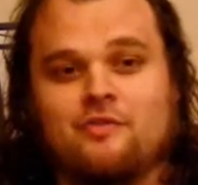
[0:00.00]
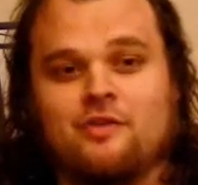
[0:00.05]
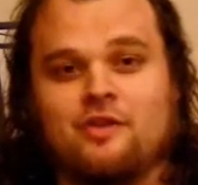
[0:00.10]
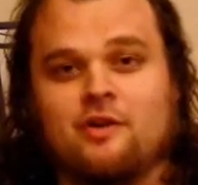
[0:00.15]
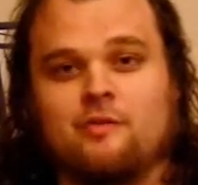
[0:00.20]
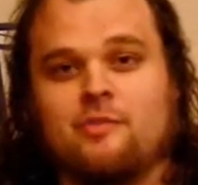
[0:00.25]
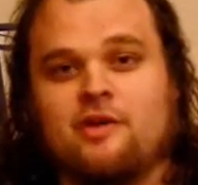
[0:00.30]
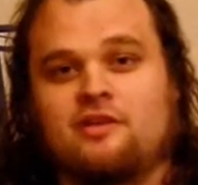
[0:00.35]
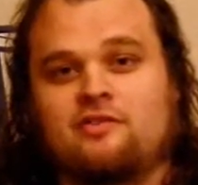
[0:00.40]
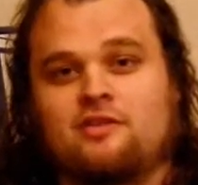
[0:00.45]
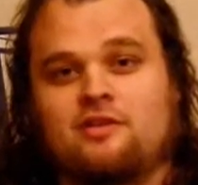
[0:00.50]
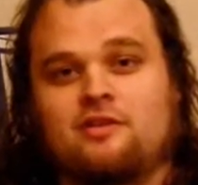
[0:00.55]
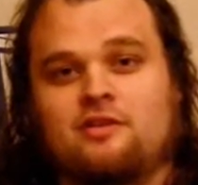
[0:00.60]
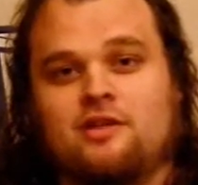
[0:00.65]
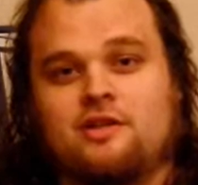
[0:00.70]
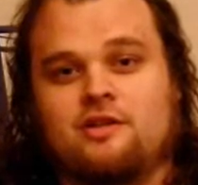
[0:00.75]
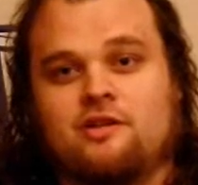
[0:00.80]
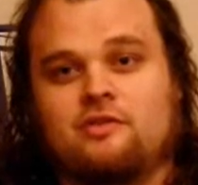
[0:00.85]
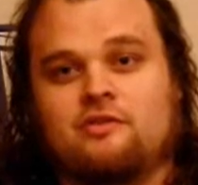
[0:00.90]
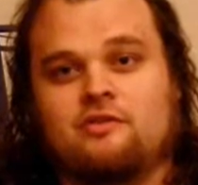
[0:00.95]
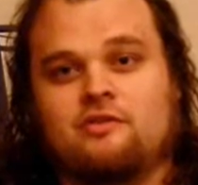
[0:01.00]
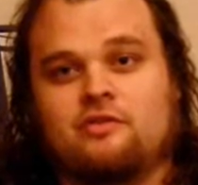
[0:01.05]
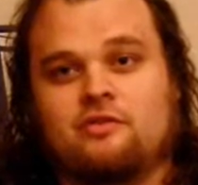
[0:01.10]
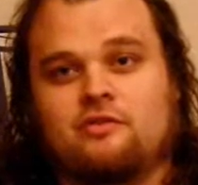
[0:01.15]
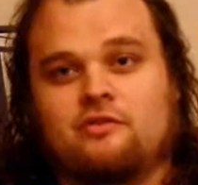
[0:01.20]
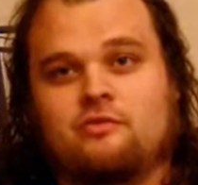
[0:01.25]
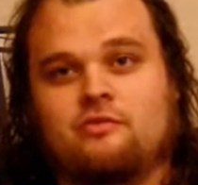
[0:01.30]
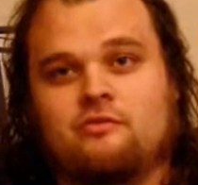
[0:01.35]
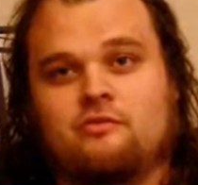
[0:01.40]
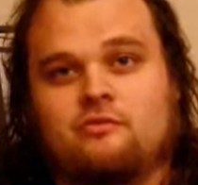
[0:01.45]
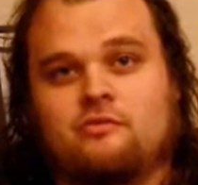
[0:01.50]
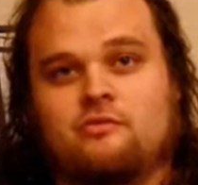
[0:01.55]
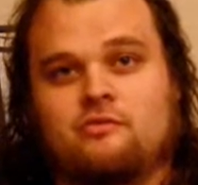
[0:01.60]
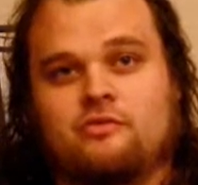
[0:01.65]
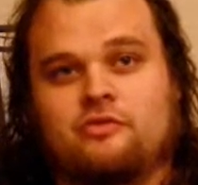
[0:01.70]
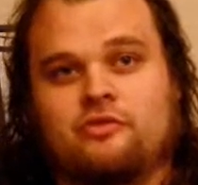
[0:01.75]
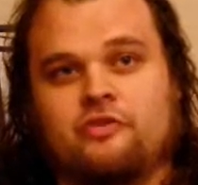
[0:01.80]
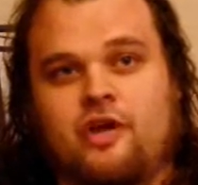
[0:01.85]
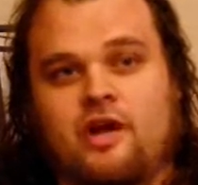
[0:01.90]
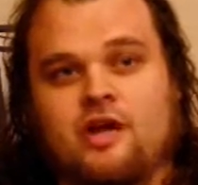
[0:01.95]
They're basically this
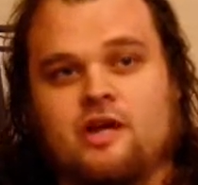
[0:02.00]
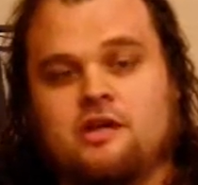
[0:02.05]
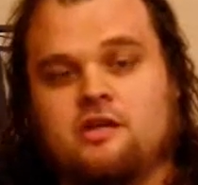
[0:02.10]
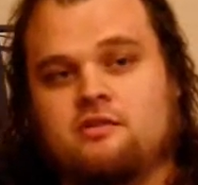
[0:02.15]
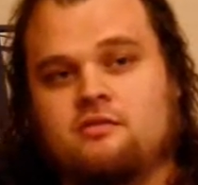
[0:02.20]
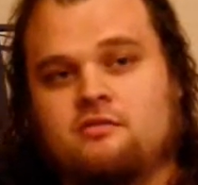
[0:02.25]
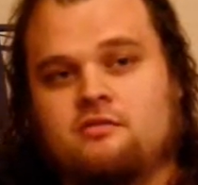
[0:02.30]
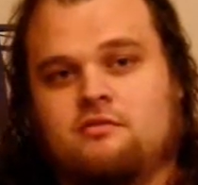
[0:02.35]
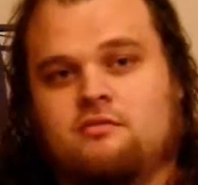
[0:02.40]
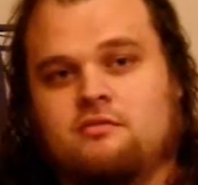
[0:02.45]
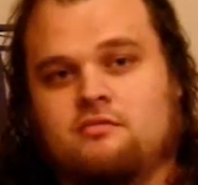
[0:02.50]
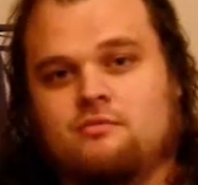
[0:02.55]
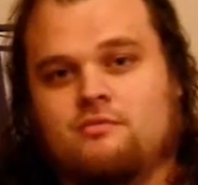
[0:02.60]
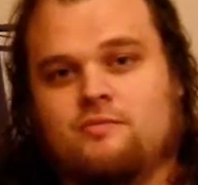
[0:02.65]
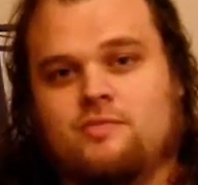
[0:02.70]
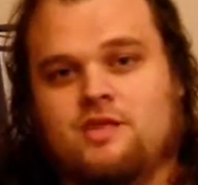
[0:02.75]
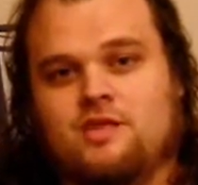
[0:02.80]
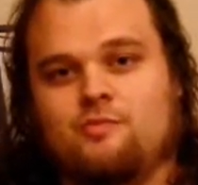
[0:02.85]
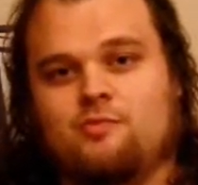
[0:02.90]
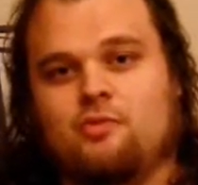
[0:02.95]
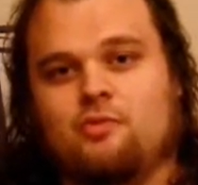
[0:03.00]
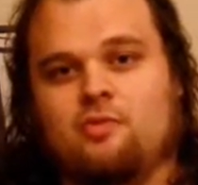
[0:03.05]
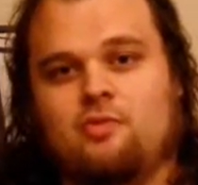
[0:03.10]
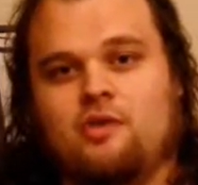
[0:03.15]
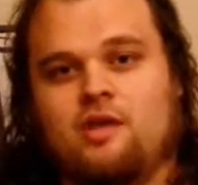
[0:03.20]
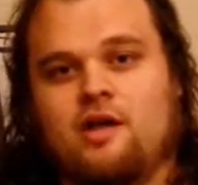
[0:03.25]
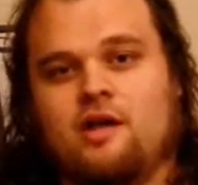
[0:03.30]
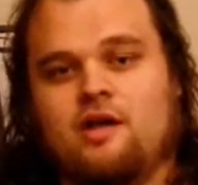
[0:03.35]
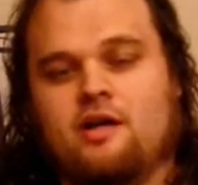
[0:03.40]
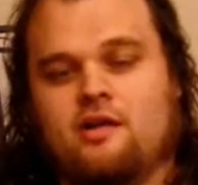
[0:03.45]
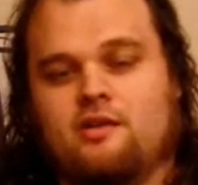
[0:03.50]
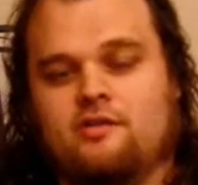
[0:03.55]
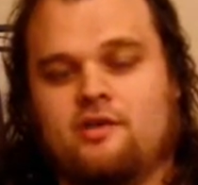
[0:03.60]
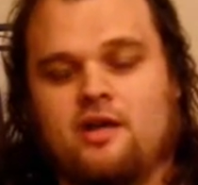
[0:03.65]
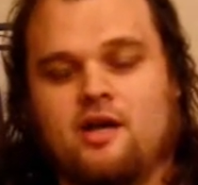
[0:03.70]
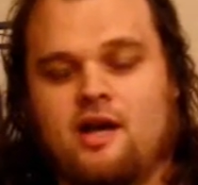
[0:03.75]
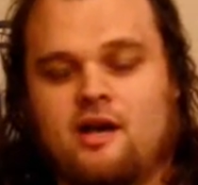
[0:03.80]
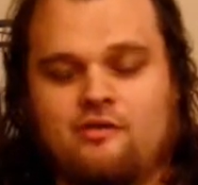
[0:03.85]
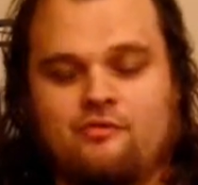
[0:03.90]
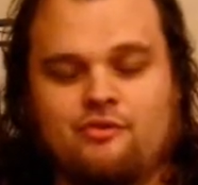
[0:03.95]
side people that
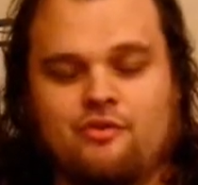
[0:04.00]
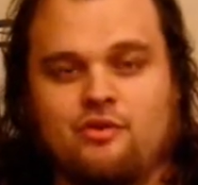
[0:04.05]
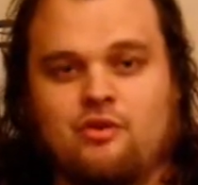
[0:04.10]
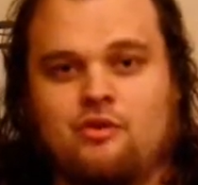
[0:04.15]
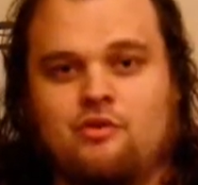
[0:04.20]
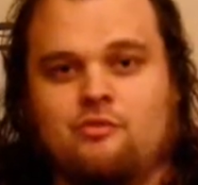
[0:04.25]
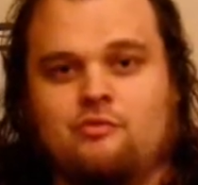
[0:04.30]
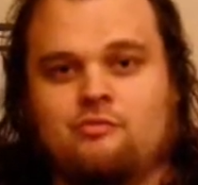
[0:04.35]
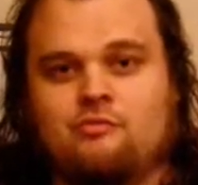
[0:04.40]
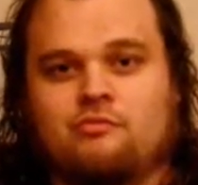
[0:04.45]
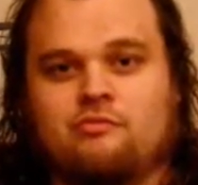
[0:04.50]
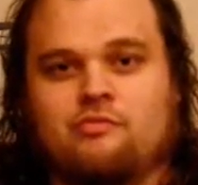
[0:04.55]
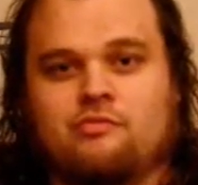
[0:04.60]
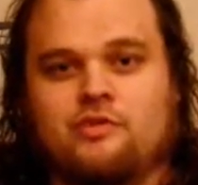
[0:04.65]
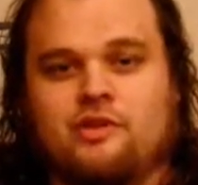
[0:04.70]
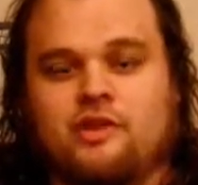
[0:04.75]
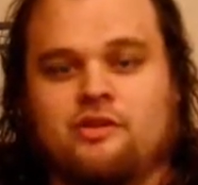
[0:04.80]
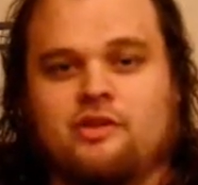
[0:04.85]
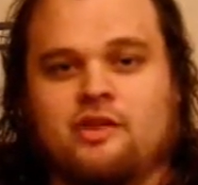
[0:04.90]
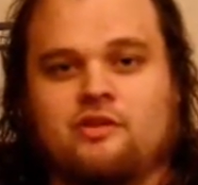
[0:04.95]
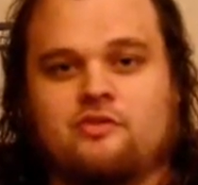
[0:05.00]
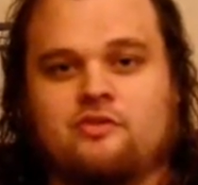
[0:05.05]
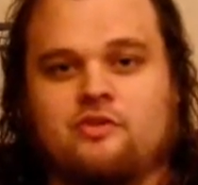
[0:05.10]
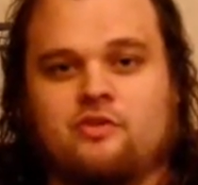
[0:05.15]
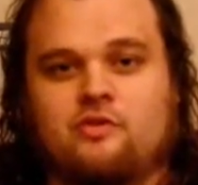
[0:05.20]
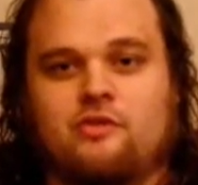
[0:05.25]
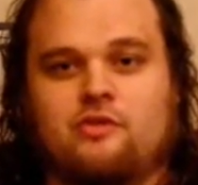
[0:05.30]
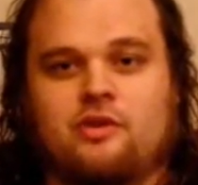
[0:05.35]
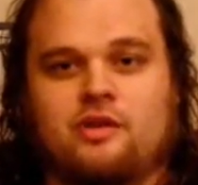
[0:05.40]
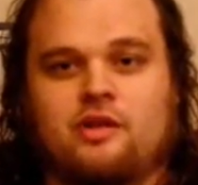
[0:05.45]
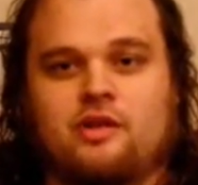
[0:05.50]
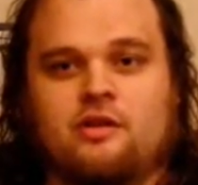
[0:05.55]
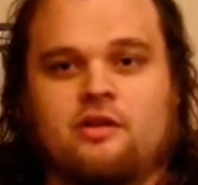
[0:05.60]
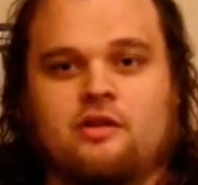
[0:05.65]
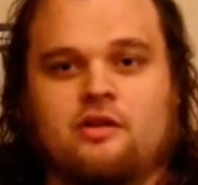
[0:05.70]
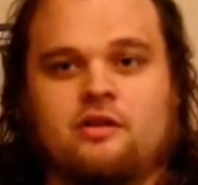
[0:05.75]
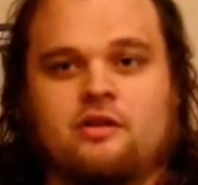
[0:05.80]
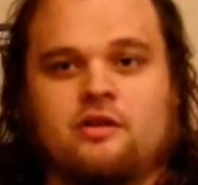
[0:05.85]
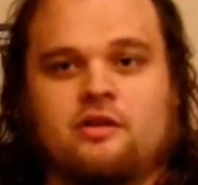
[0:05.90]
they have their own thing they do.